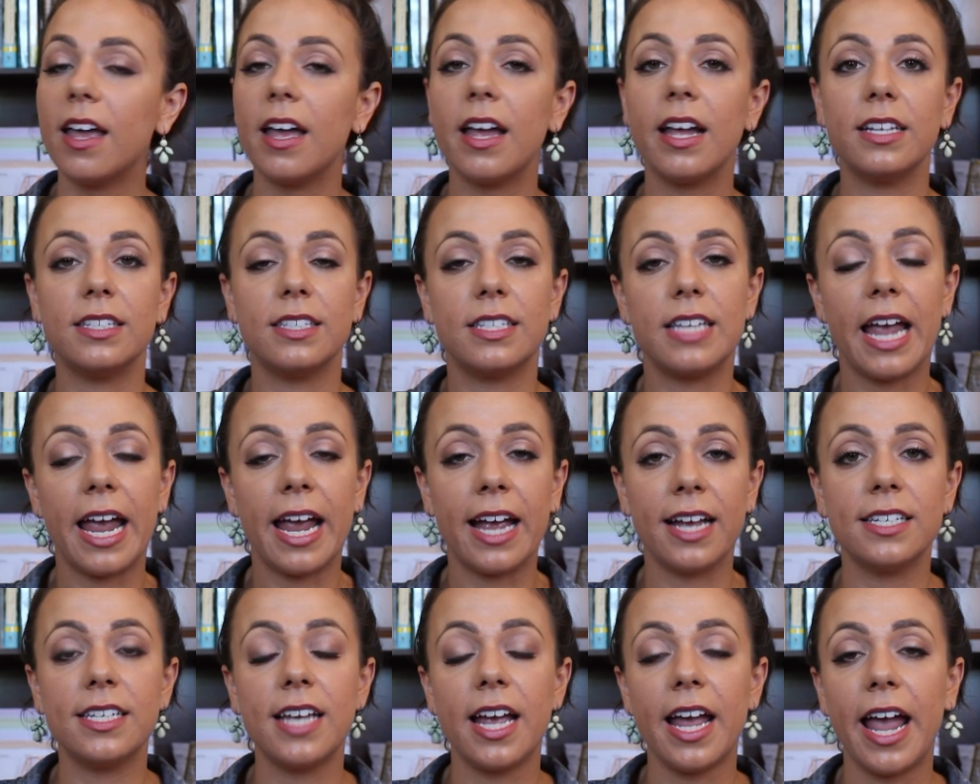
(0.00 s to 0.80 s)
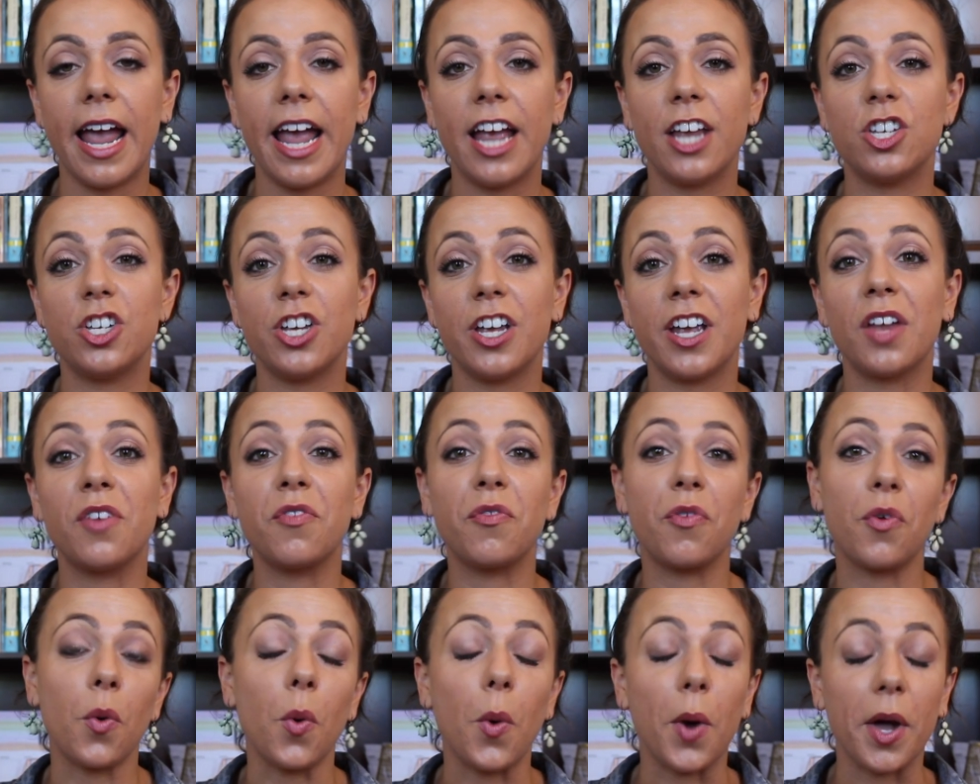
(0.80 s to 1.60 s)
It's anti-aging
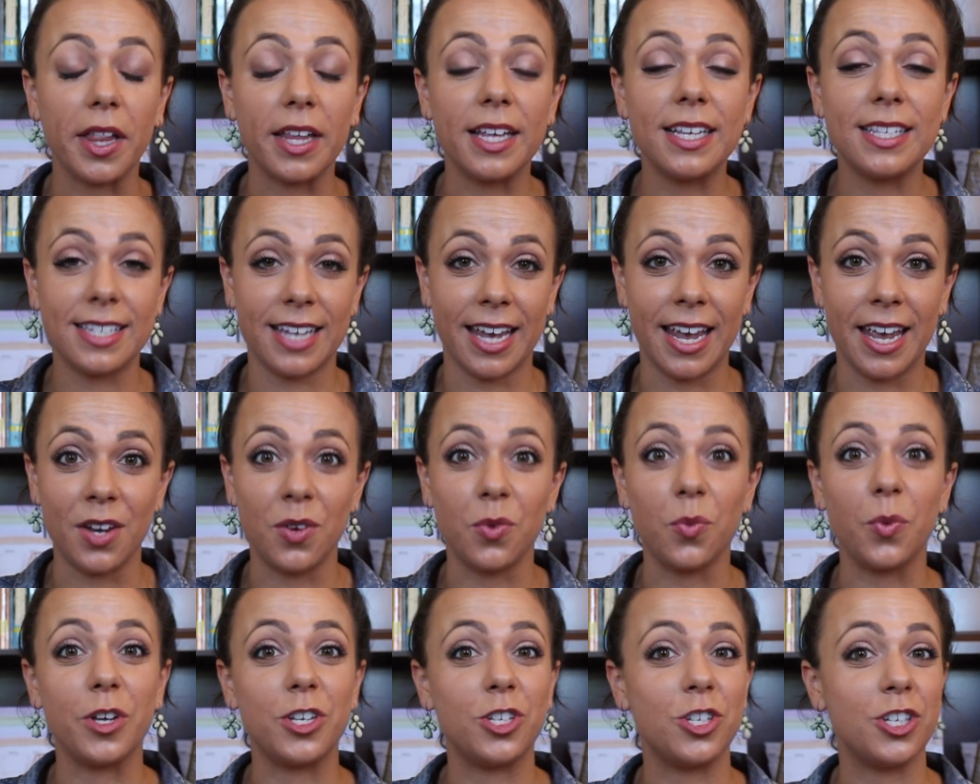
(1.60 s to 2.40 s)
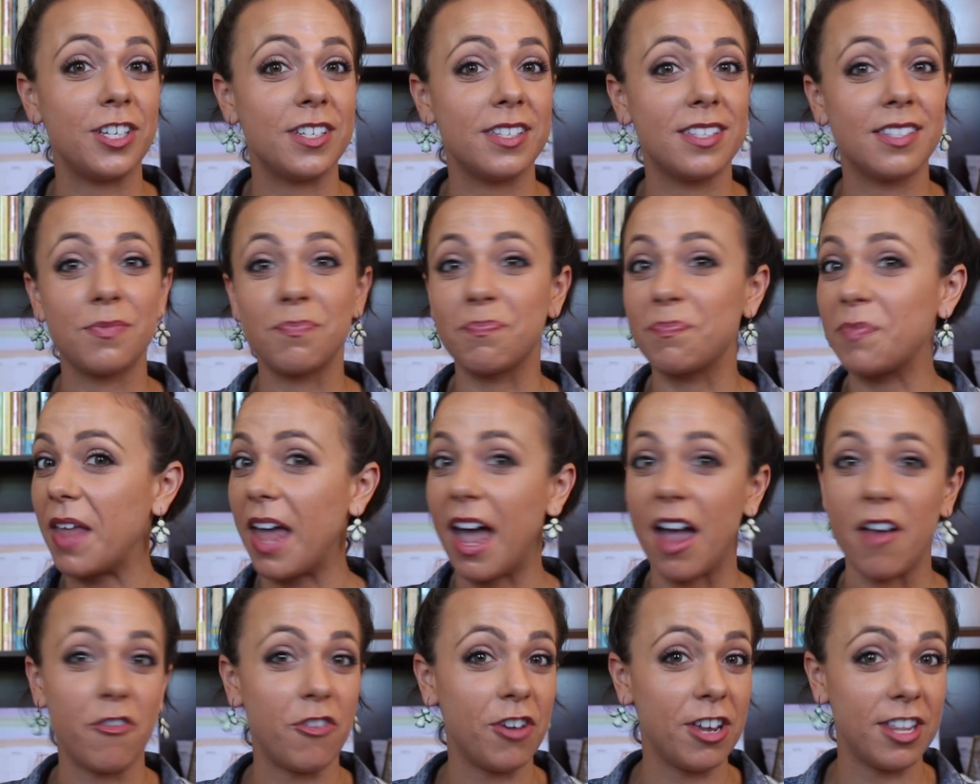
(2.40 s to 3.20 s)
and for oily skin, which is
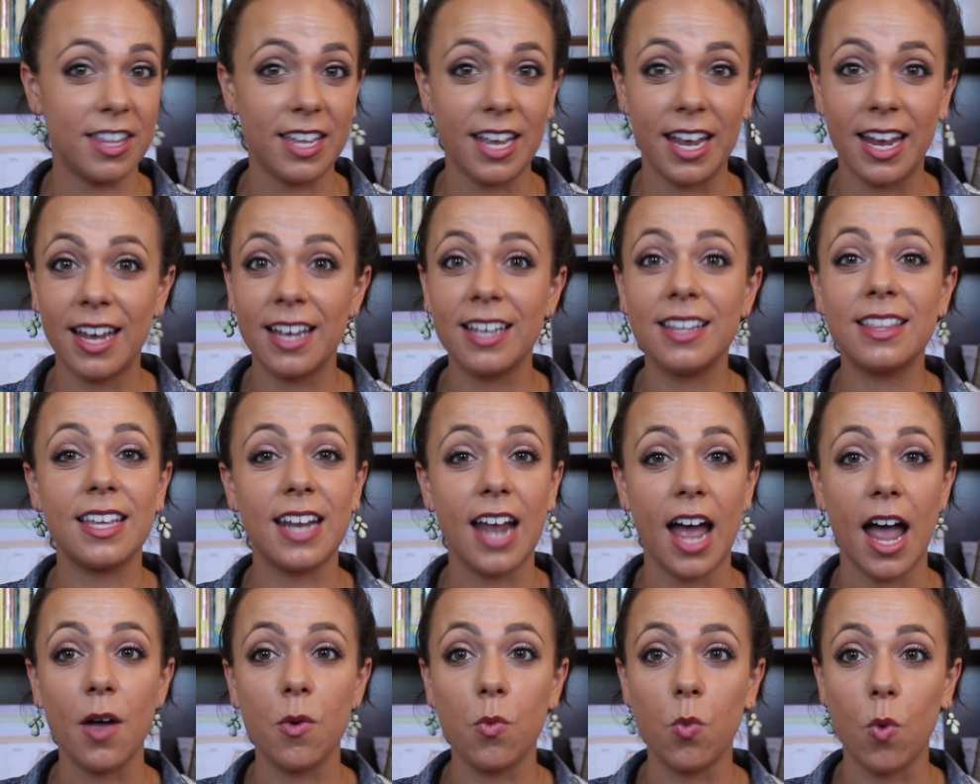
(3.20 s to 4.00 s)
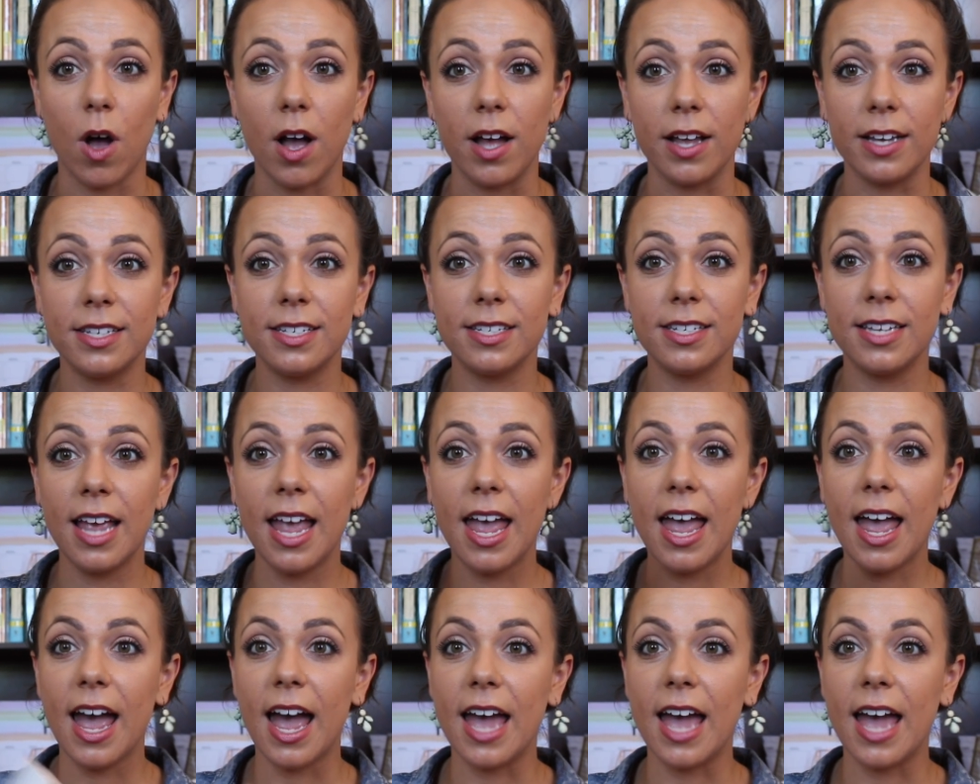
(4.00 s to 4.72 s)
everything that I want,